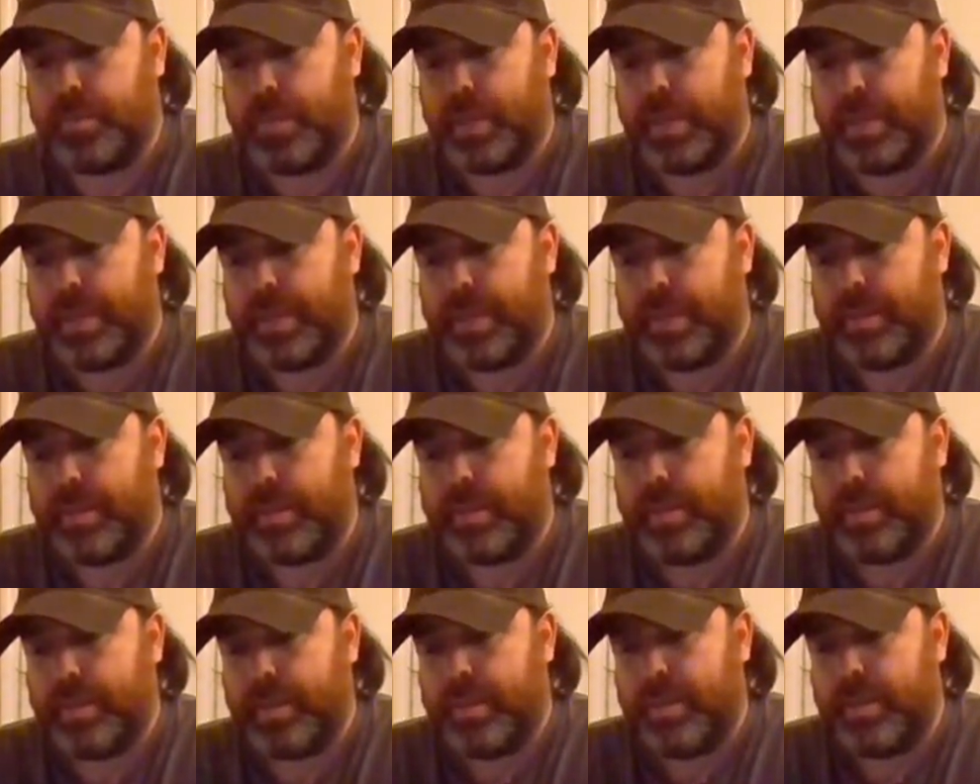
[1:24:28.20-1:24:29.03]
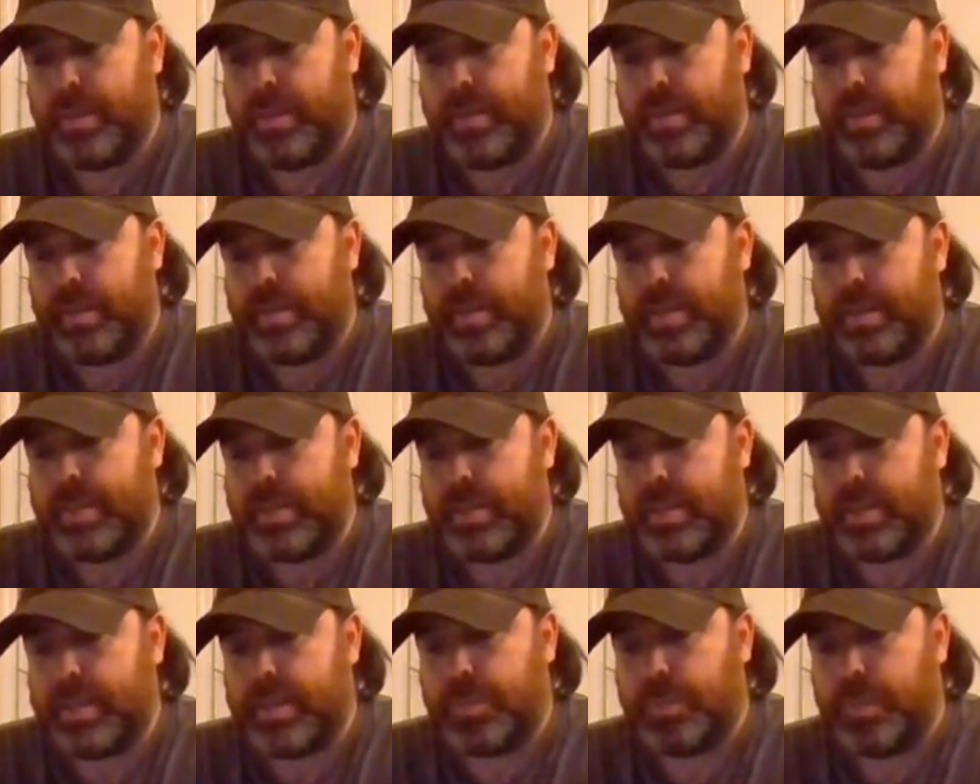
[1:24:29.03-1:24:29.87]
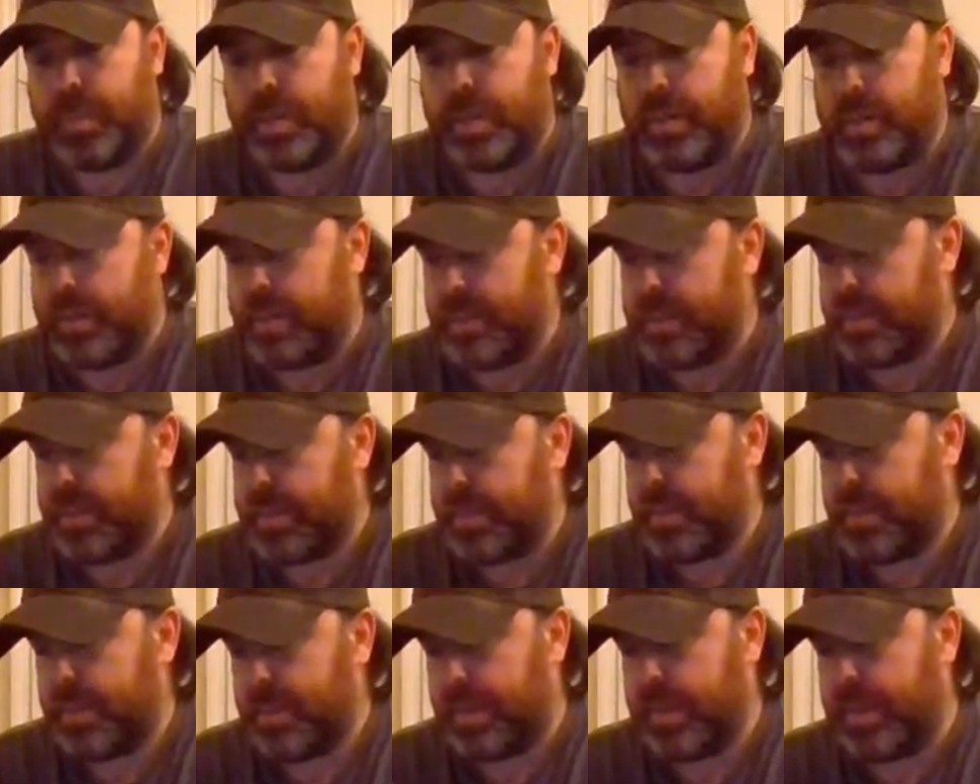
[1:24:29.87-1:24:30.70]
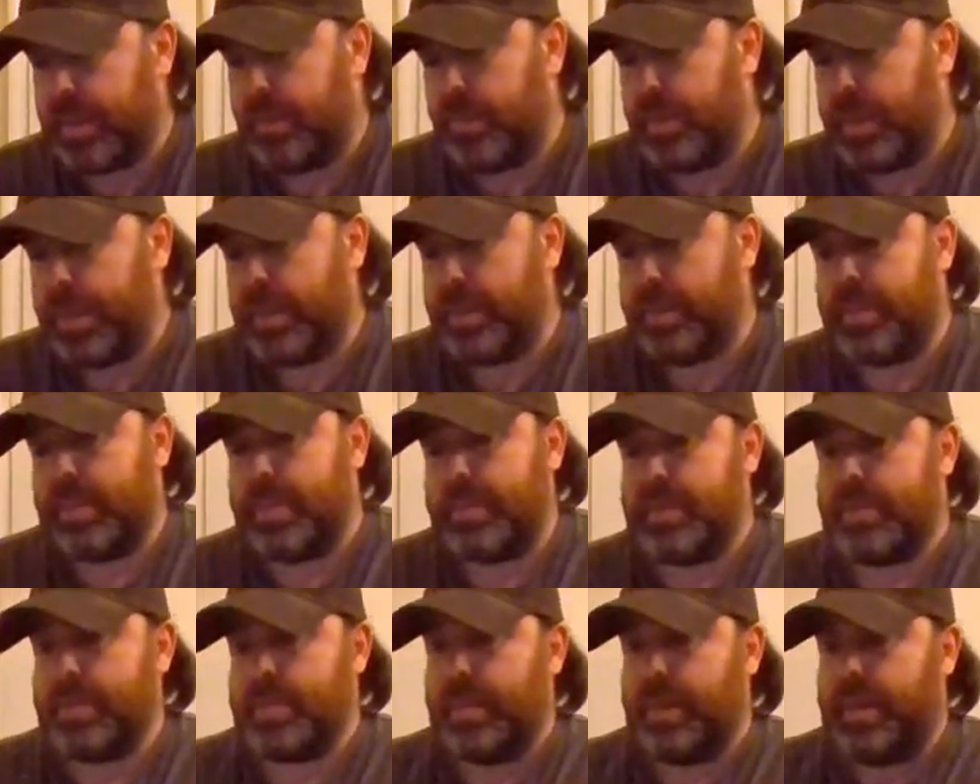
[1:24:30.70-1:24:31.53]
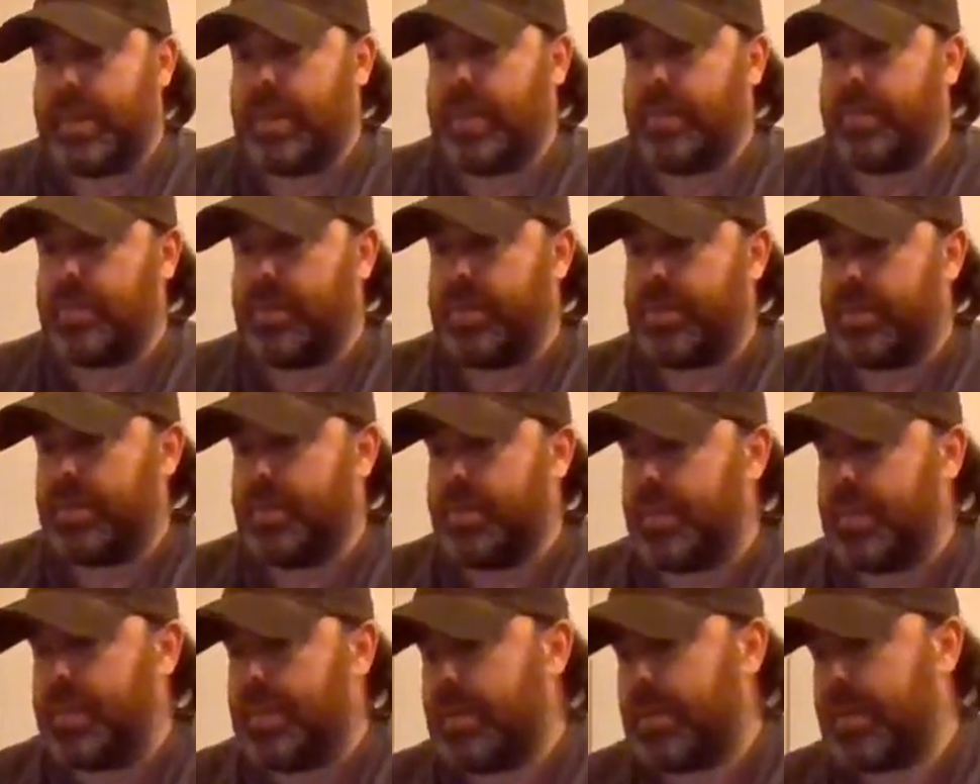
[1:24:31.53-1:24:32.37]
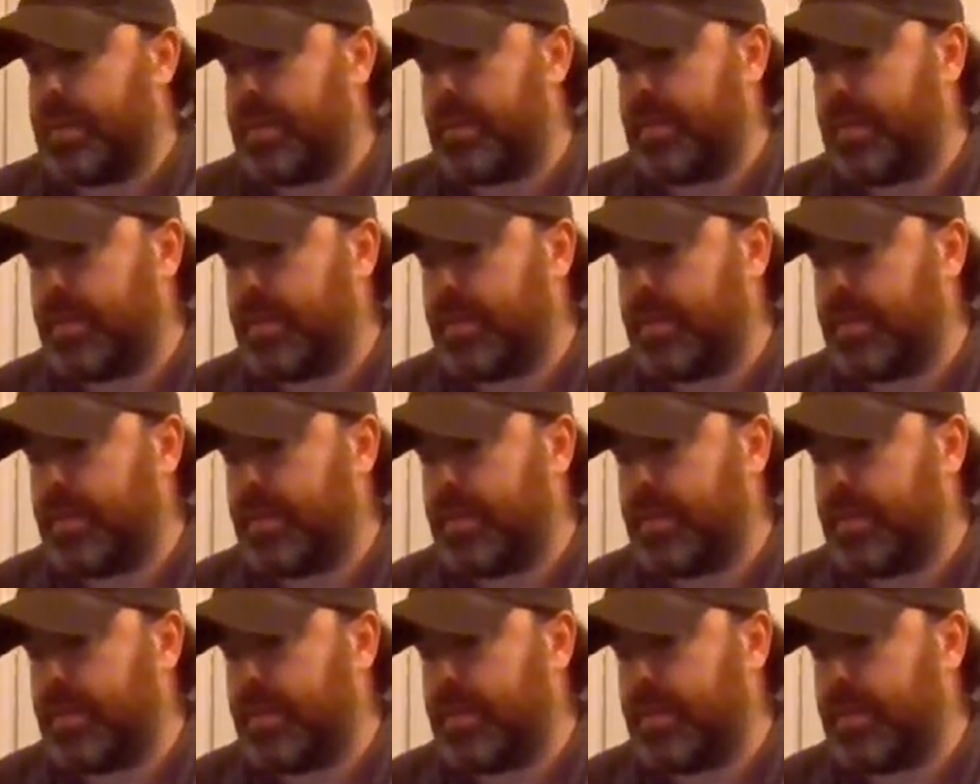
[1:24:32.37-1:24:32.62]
but this is the smallest I can make this and have it like.